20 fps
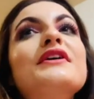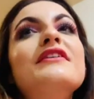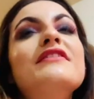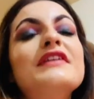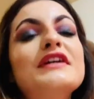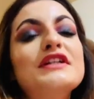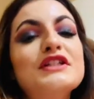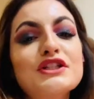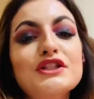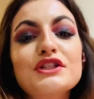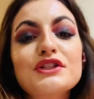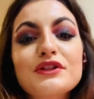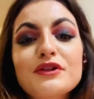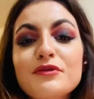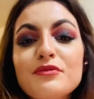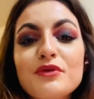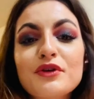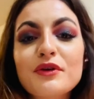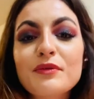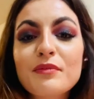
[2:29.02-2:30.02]
eventually
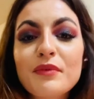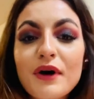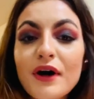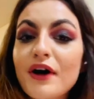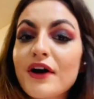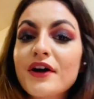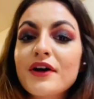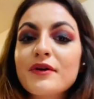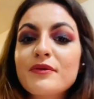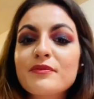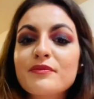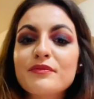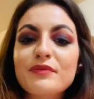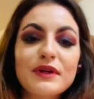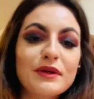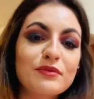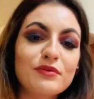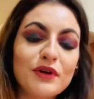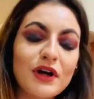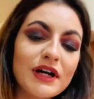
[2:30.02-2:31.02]
be
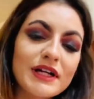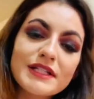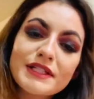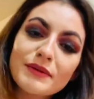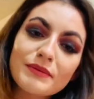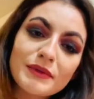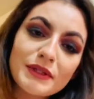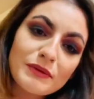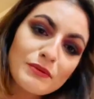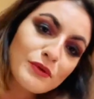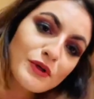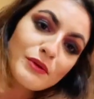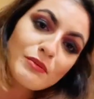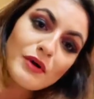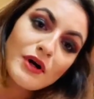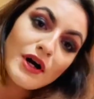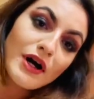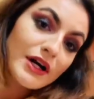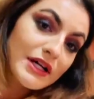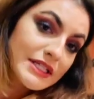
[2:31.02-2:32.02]
brought something more
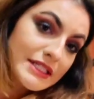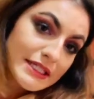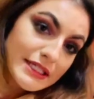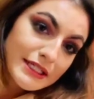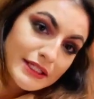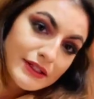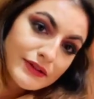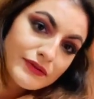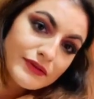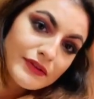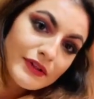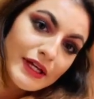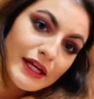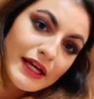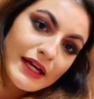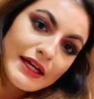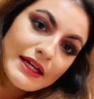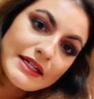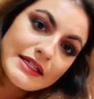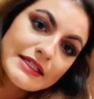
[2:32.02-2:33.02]
positive
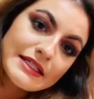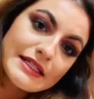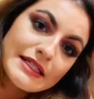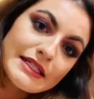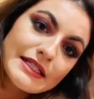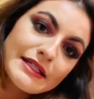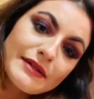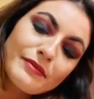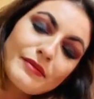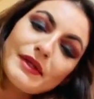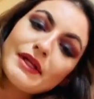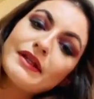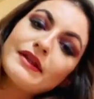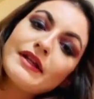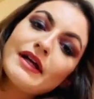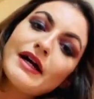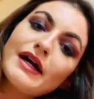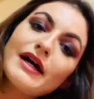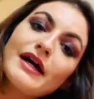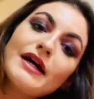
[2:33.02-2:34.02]
and something
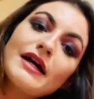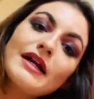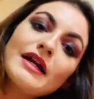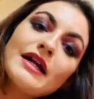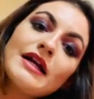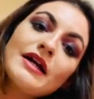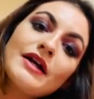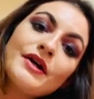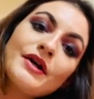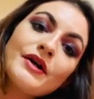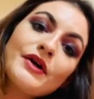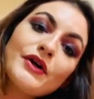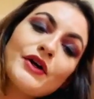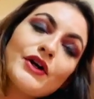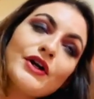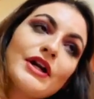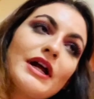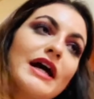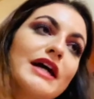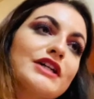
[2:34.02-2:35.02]
that
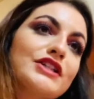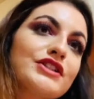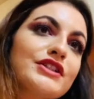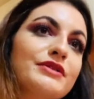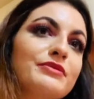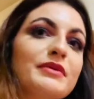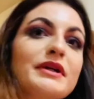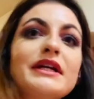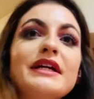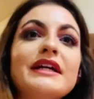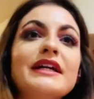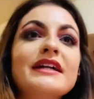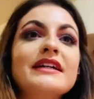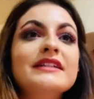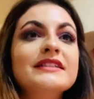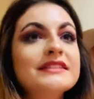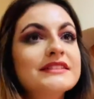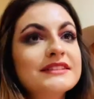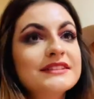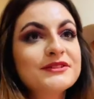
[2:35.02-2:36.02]
could actually be
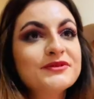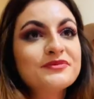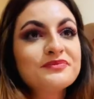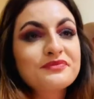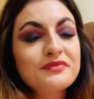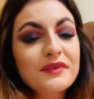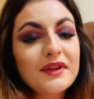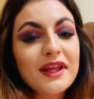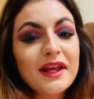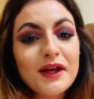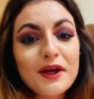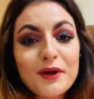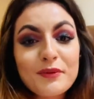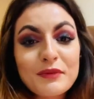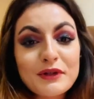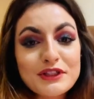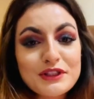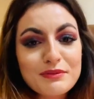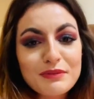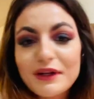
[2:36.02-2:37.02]
a
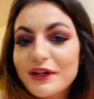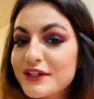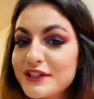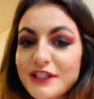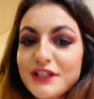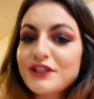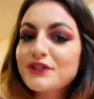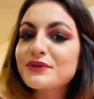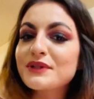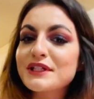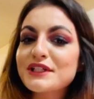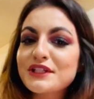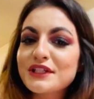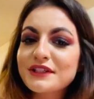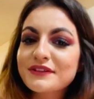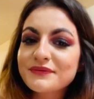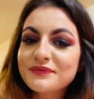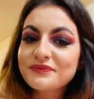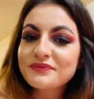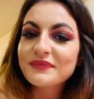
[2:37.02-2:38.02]
much better
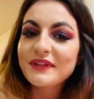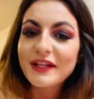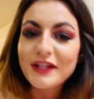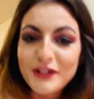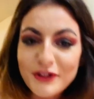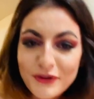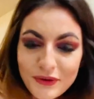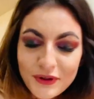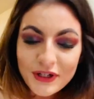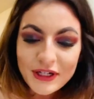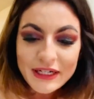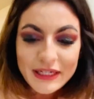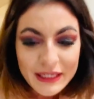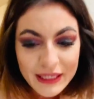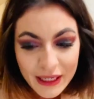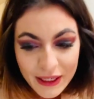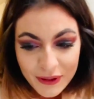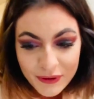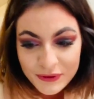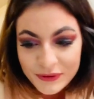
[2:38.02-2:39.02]
situation than you are in
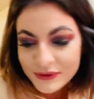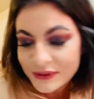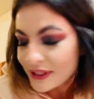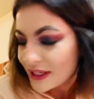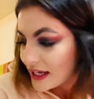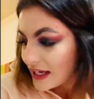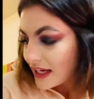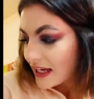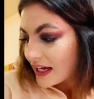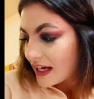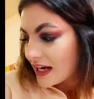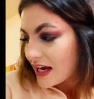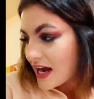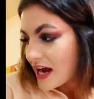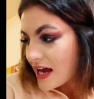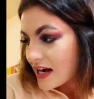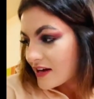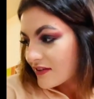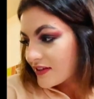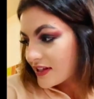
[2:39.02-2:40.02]
now.
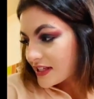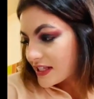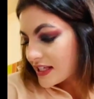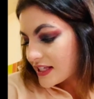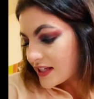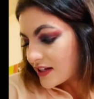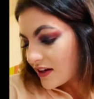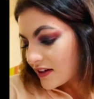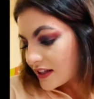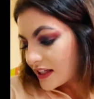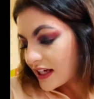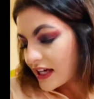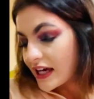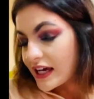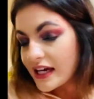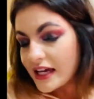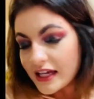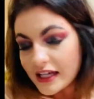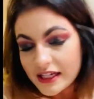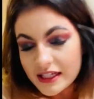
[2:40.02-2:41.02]
And if this is not the
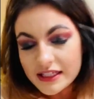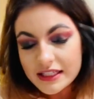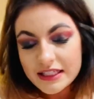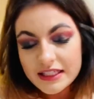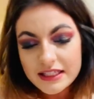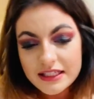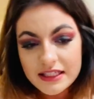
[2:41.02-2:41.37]
case,